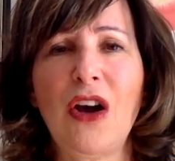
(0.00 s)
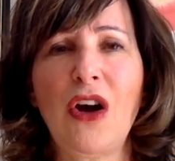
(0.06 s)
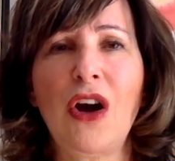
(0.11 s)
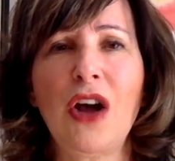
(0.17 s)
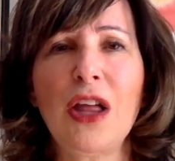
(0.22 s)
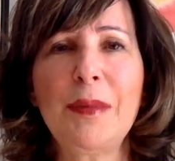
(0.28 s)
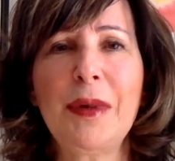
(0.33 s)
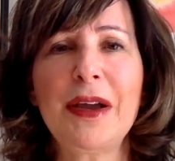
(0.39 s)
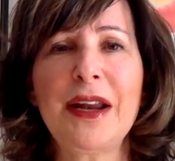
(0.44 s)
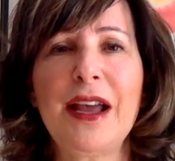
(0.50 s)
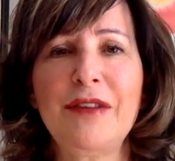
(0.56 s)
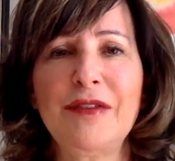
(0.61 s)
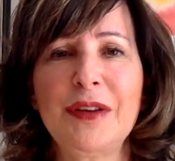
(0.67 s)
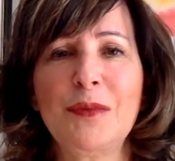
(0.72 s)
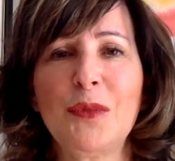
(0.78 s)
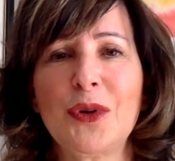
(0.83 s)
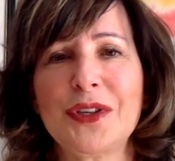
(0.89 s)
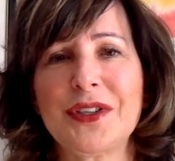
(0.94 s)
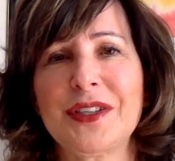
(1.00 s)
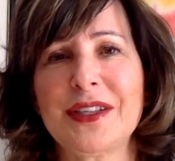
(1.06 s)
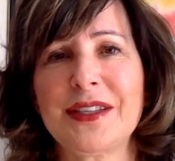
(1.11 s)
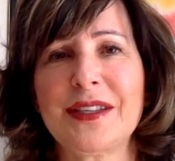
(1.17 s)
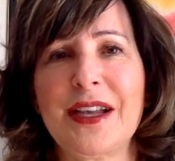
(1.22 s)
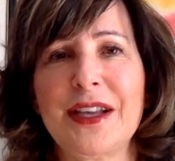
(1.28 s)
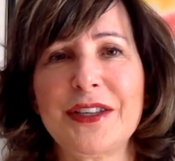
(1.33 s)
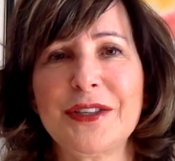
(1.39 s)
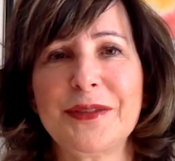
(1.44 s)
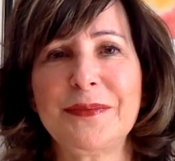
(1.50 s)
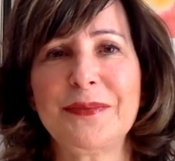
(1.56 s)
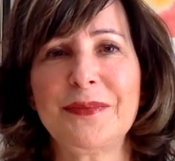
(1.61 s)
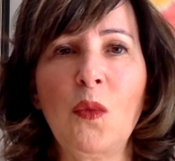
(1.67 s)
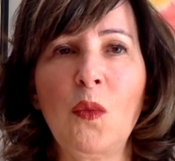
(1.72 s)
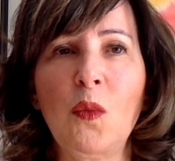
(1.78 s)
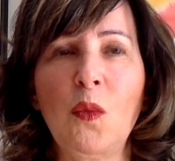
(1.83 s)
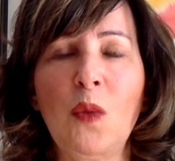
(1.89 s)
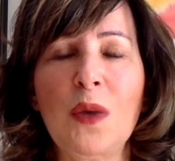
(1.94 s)
All about having more success.
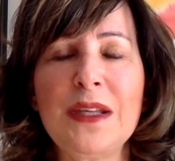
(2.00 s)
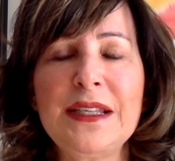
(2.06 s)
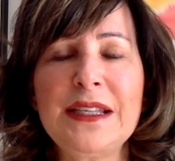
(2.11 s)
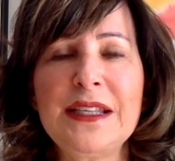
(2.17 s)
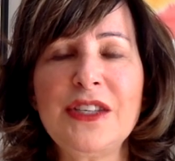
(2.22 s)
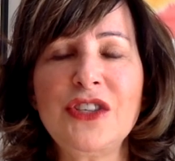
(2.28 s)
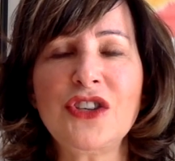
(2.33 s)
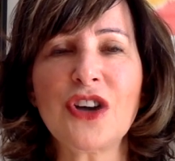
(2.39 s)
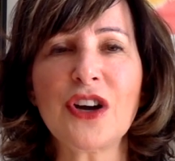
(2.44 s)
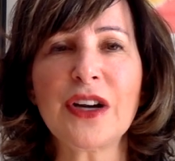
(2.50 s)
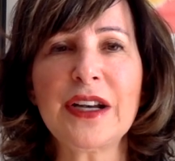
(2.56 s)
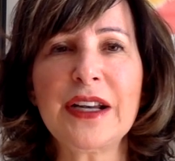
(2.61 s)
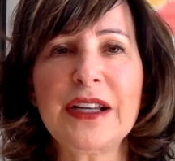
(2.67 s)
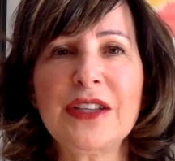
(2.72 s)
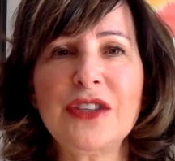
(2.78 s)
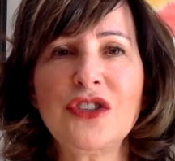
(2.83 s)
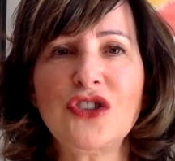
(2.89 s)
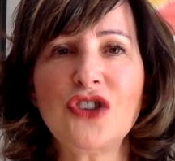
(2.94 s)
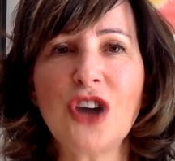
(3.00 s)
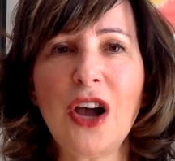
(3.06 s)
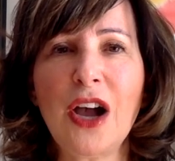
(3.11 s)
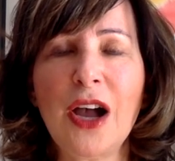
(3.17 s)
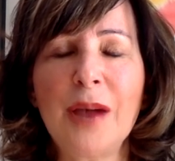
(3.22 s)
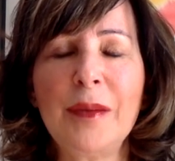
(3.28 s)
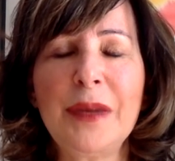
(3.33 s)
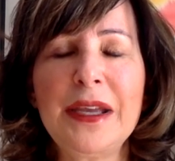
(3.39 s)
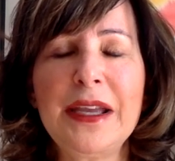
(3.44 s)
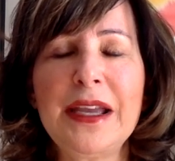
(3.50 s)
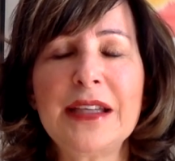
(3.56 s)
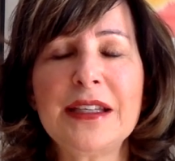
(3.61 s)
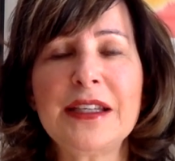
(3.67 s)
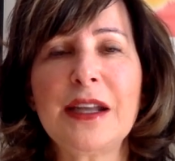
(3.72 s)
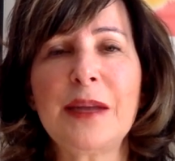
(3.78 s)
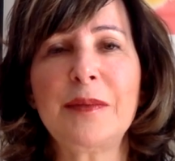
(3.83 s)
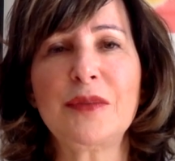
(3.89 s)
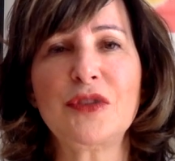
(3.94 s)
Once he started his job, he
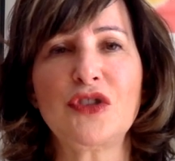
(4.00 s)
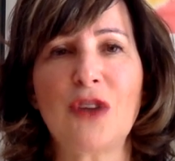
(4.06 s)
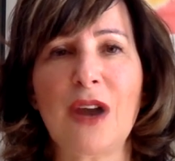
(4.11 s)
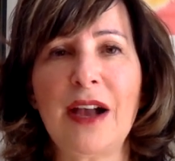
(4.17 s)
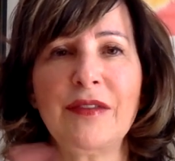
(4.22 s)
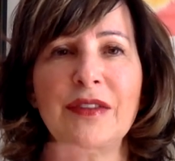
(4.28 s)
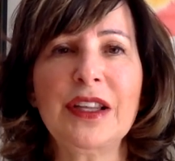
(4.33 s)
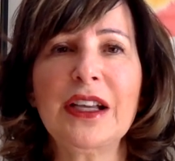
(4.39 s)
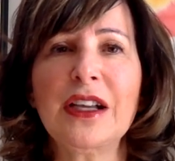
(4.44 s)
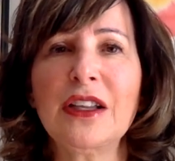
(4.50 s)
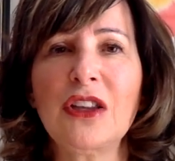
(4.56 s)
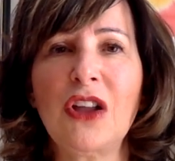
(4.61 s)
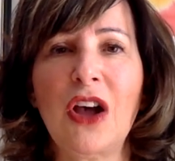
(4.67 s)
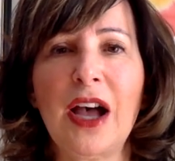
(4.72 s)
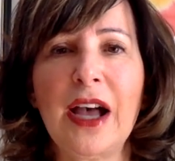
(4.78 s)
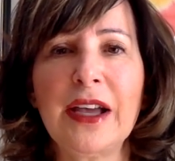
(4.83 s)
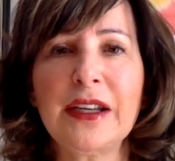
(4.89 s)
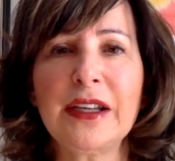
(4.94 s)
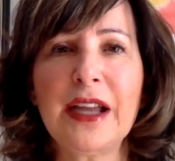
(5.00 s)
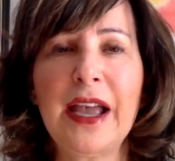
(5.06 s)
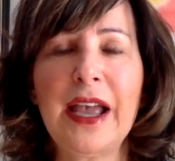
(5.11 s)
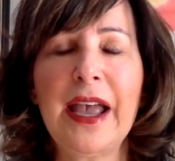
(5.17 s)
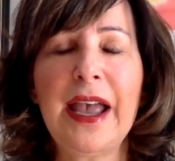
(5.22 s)
ended up traveling a lot,